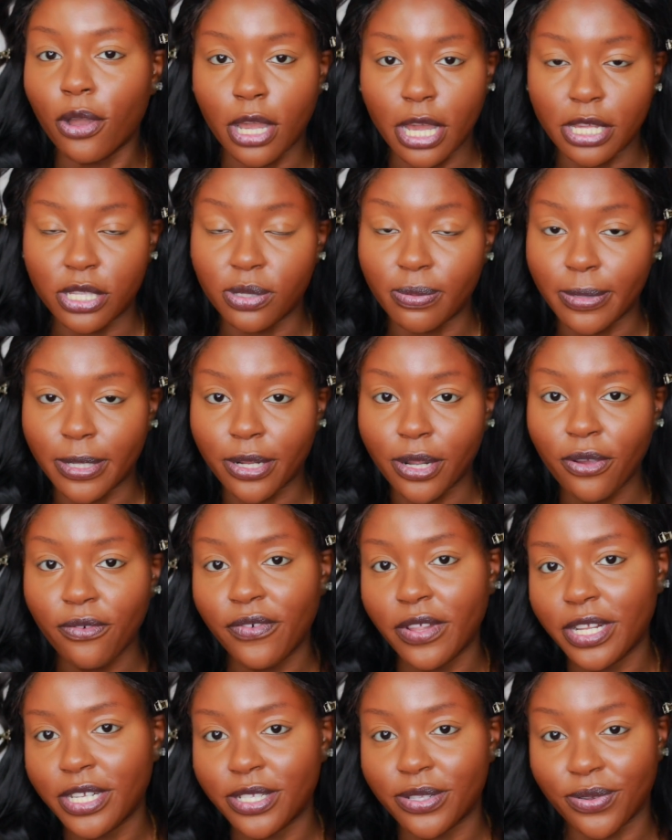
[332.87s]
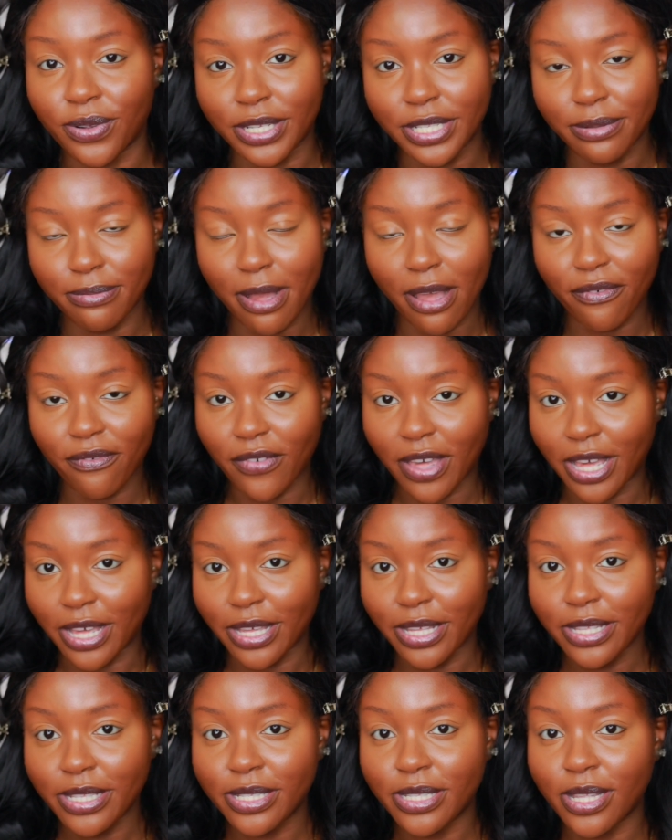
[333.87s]
Okay, so I'm gonna go finish the rest of my
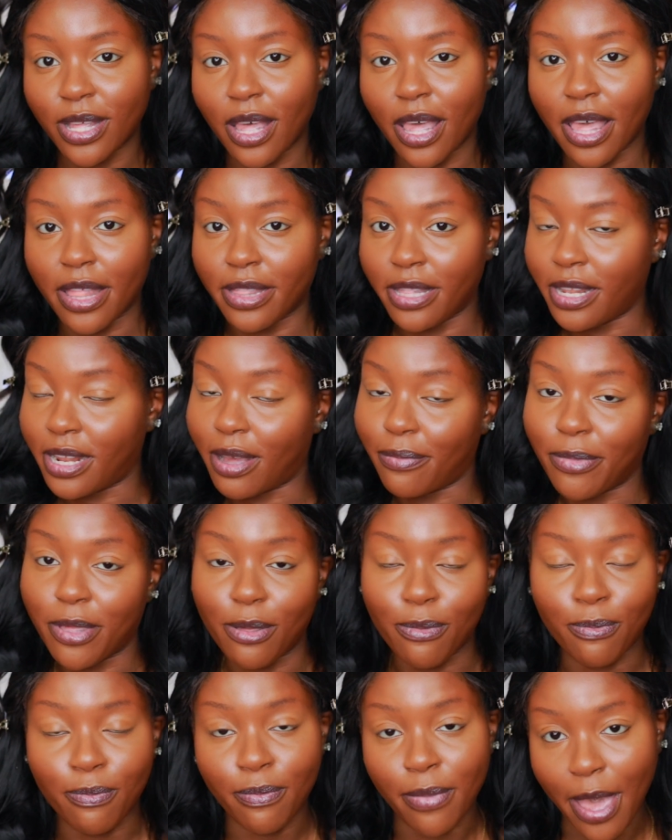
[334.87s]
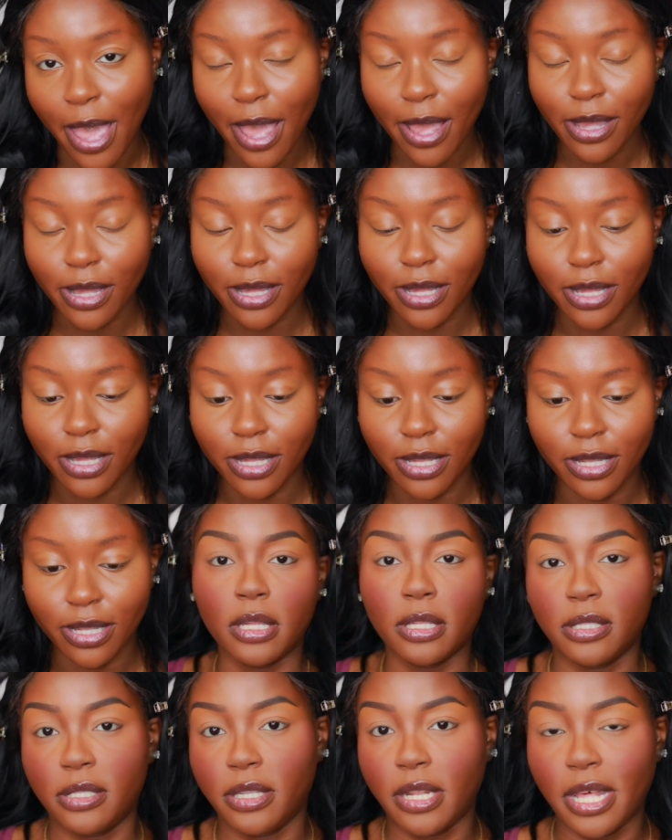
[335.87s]
face and then I'll be back.
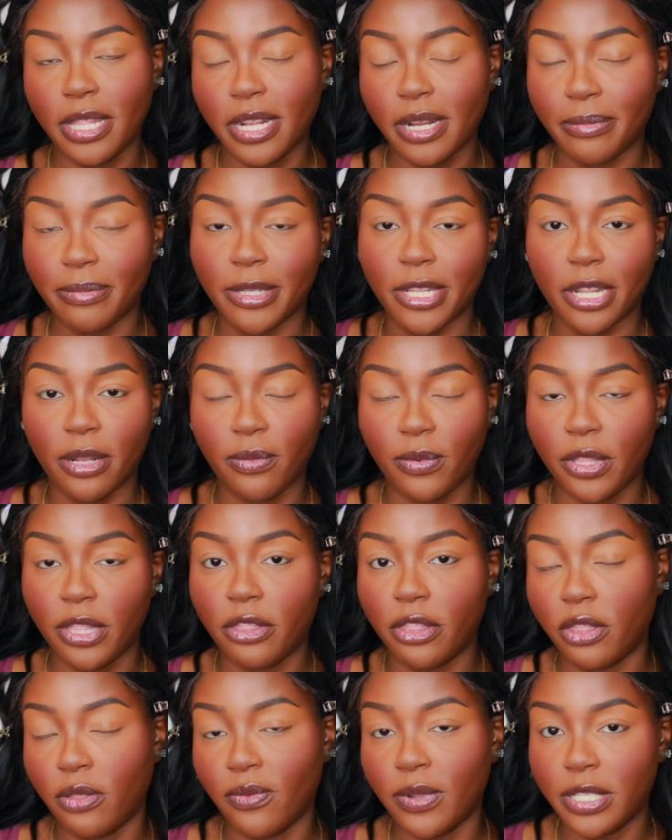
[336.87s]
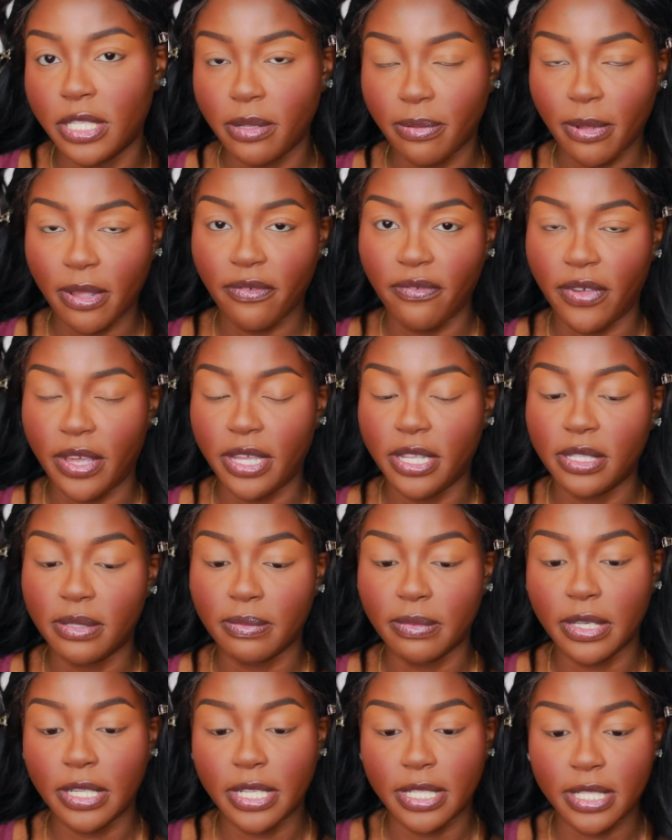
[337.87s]
So now that I'm done with the rest of my face,
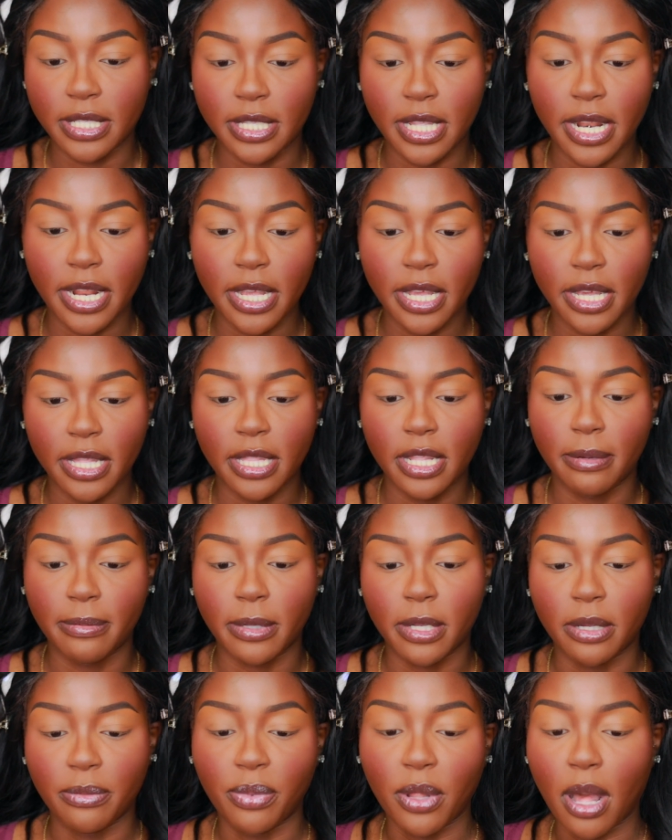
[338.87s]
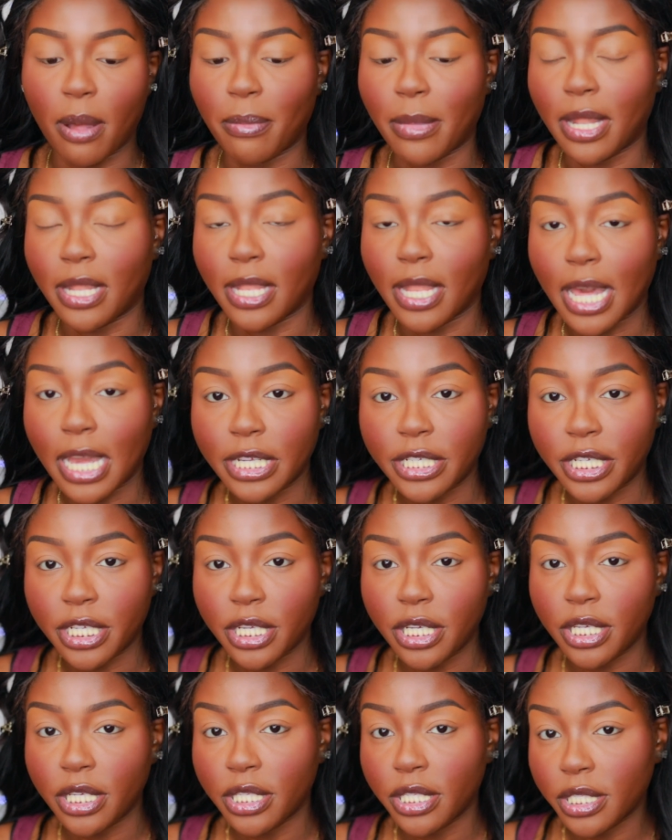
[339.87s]
I'm gonna set it and then I'm gonna apply my
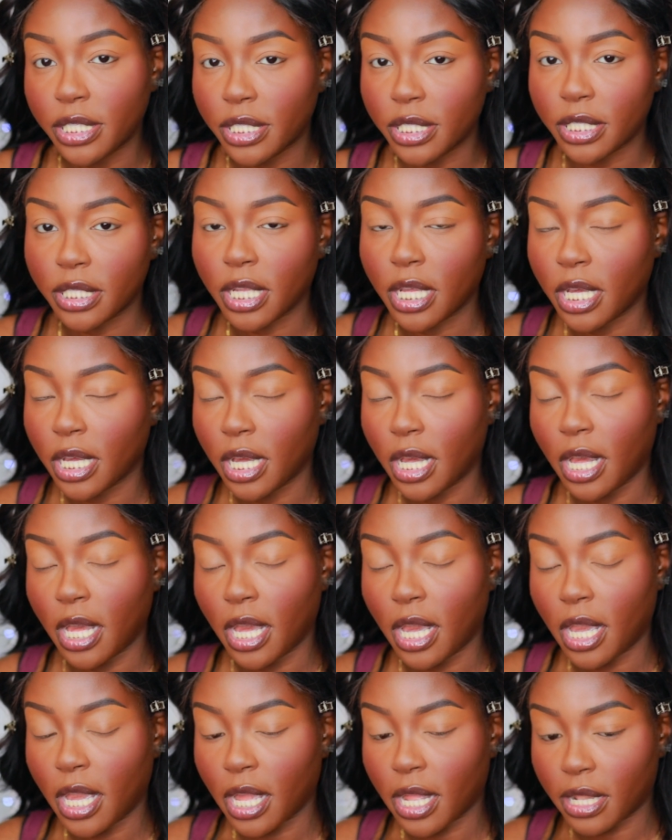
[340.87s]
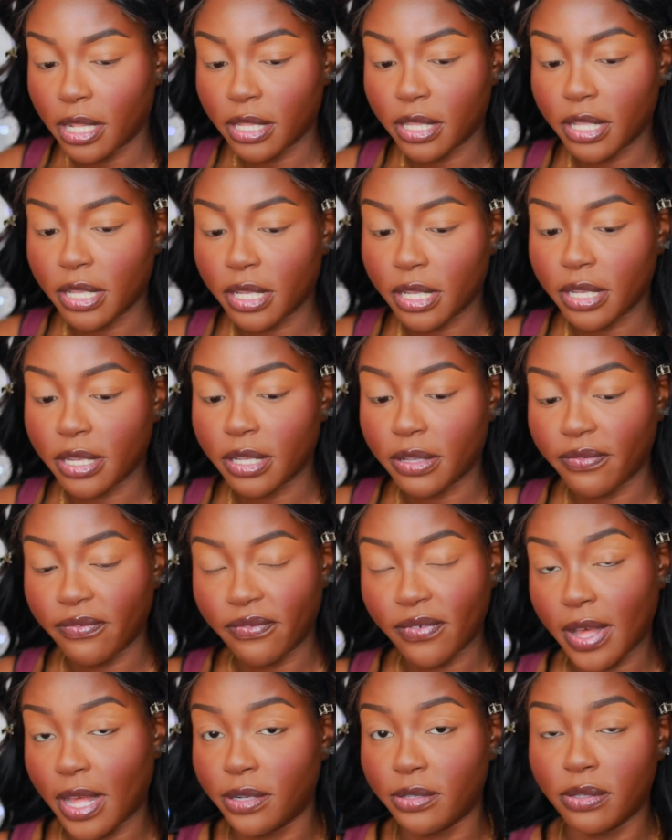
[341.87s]
lashes and the
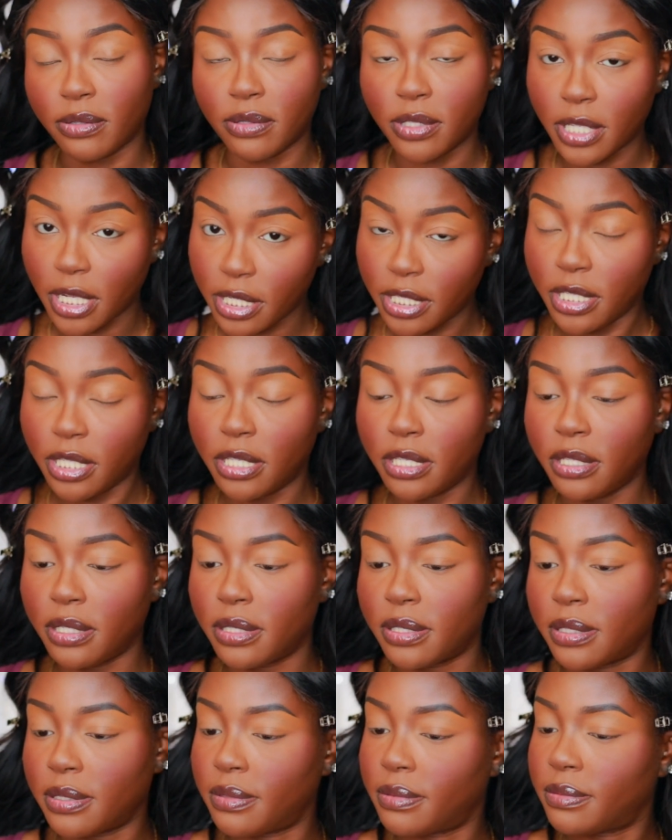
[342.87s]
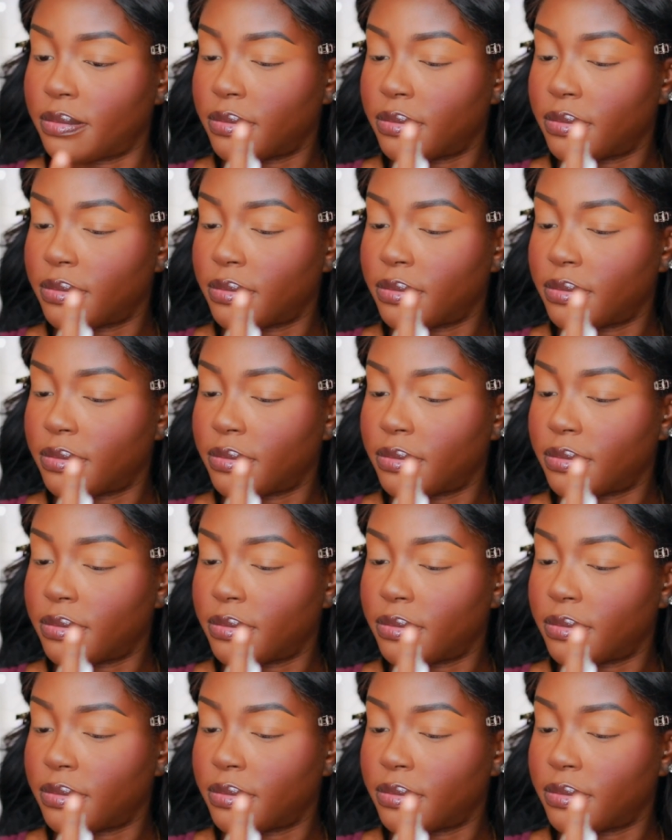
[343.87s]
final touches.